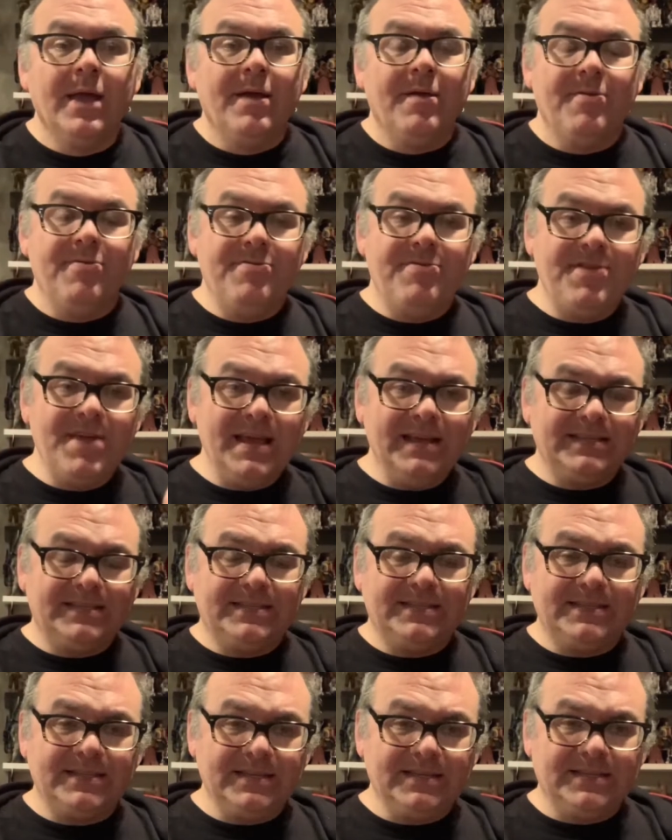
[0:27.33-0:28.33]

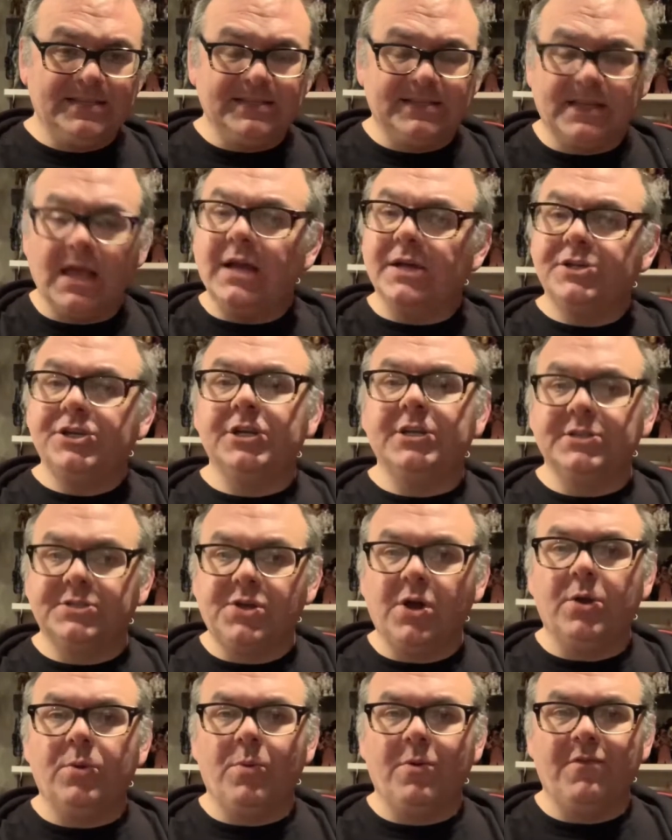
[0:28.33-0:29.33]
This discussion is
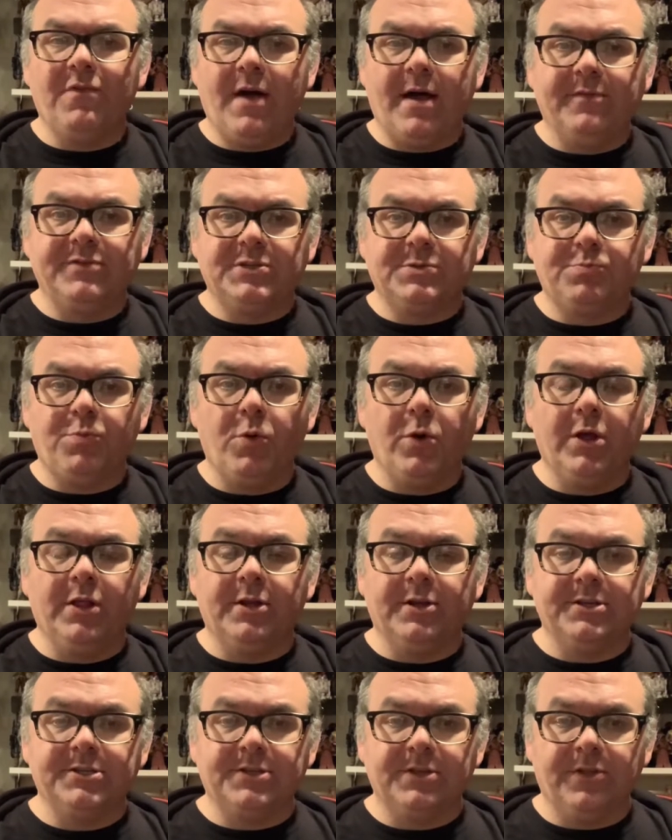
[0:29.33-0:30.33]
going to involve
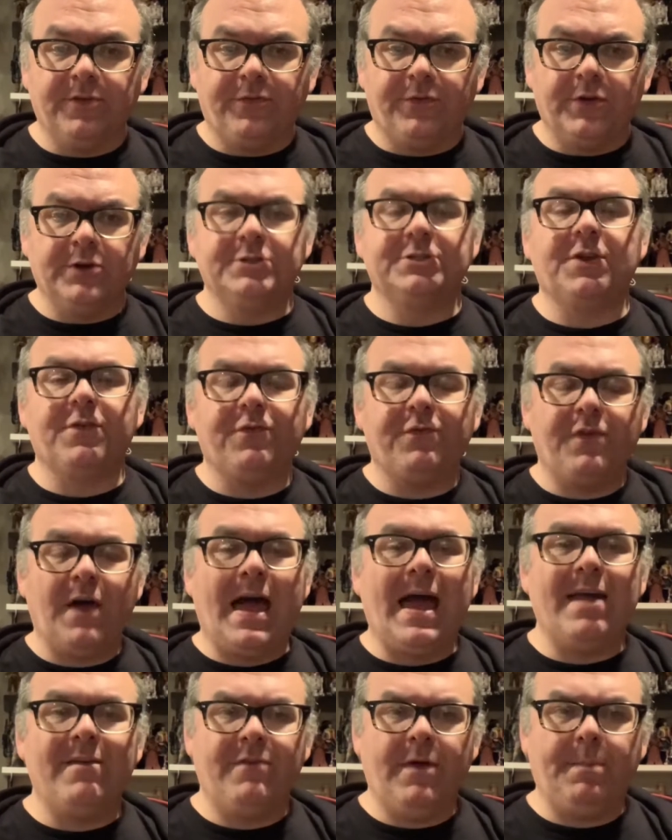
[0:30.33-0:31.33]
spoilers of the first
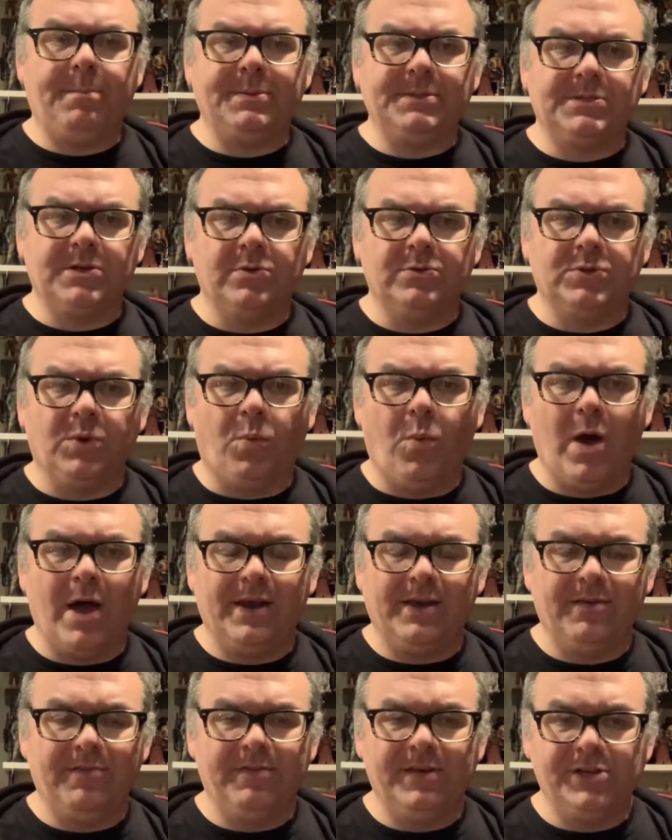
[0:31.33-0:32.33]
5 episodes of
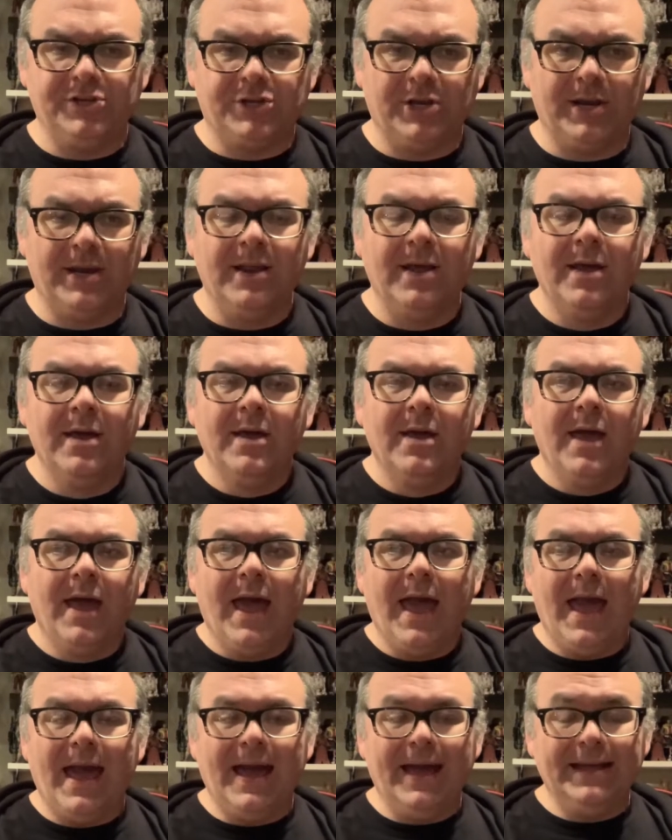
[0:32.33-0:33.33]
Wandavision.
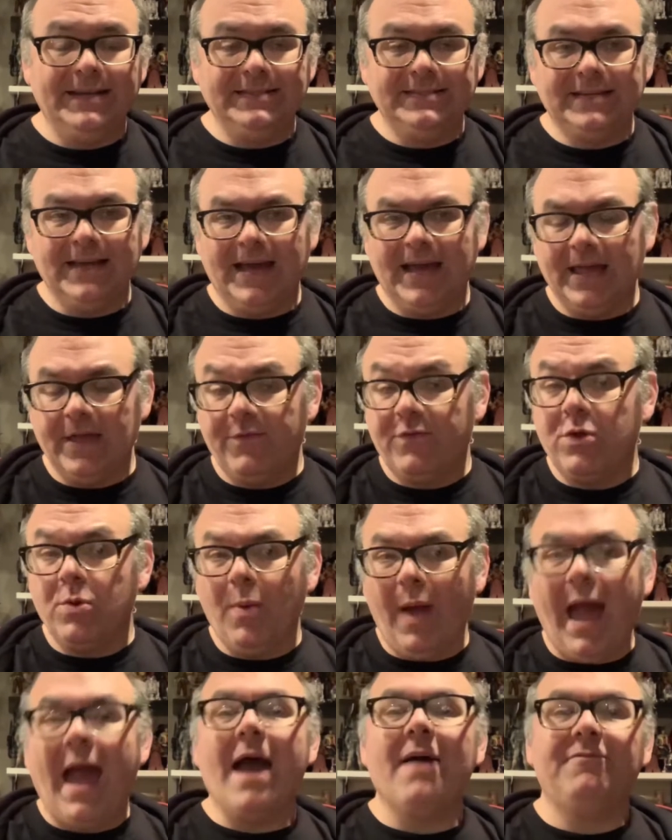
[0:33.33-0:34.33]
And if you
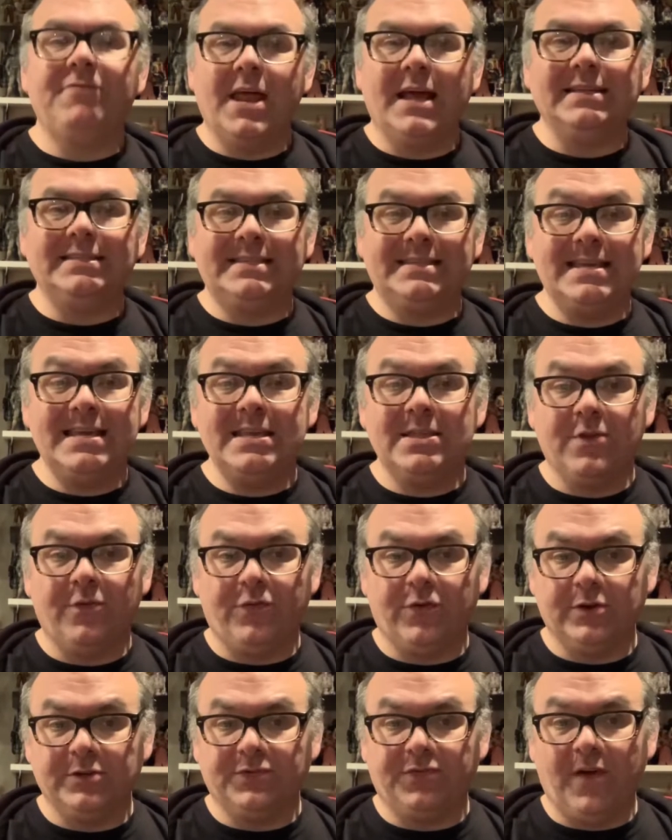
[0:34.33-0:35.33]
have not seen the
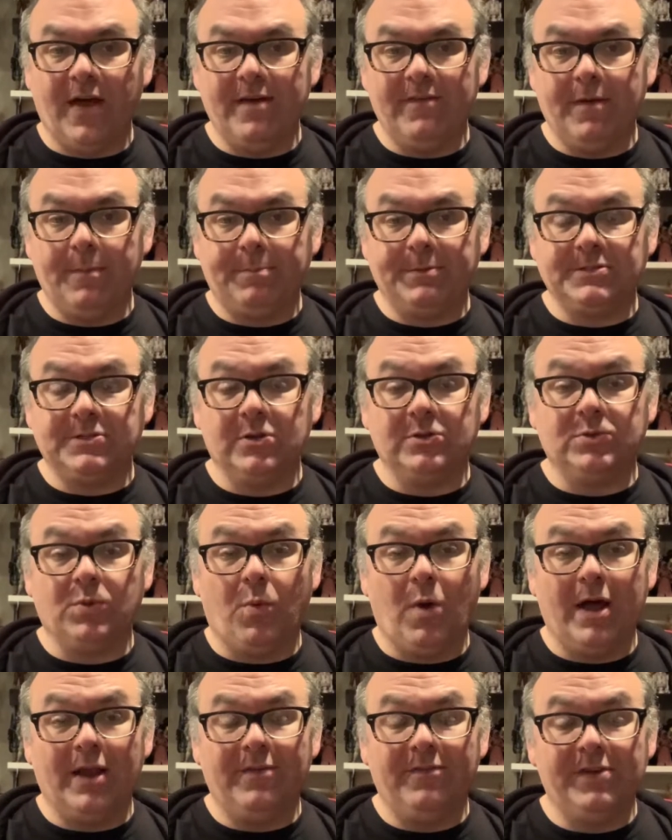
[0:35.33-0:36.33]
first 5 episodes of
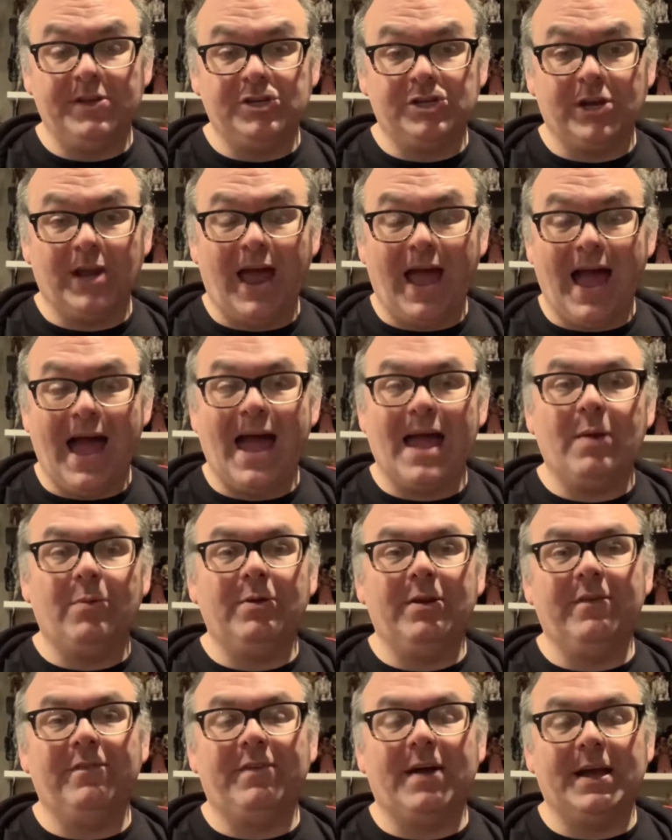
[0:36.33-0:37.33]
Wandavision, I would
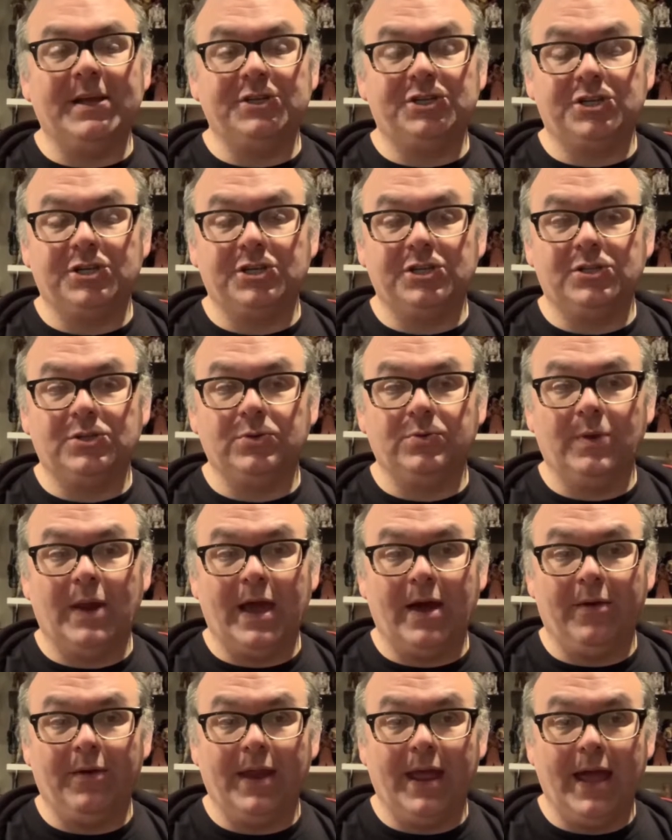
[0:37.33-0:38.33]
advise you to tune
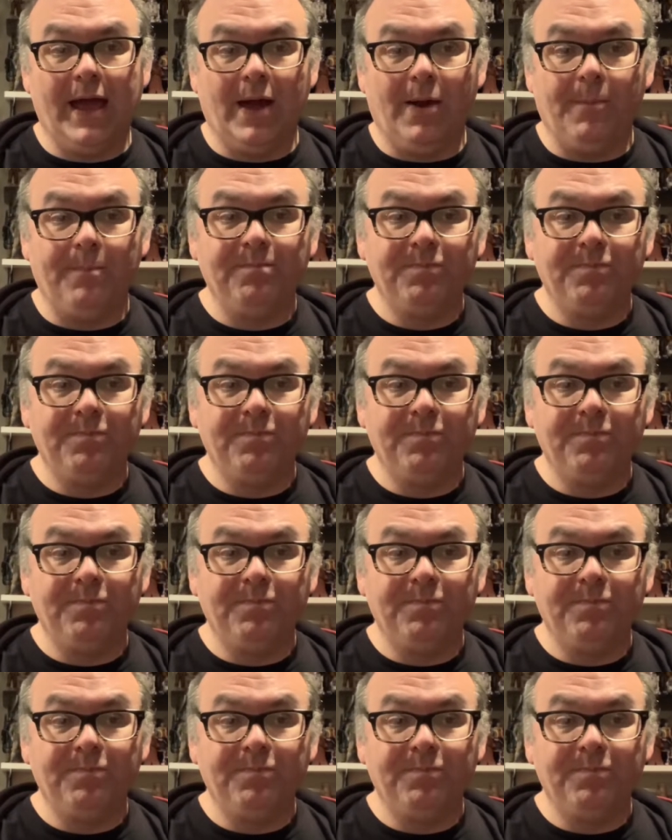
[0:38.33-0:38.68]
out now,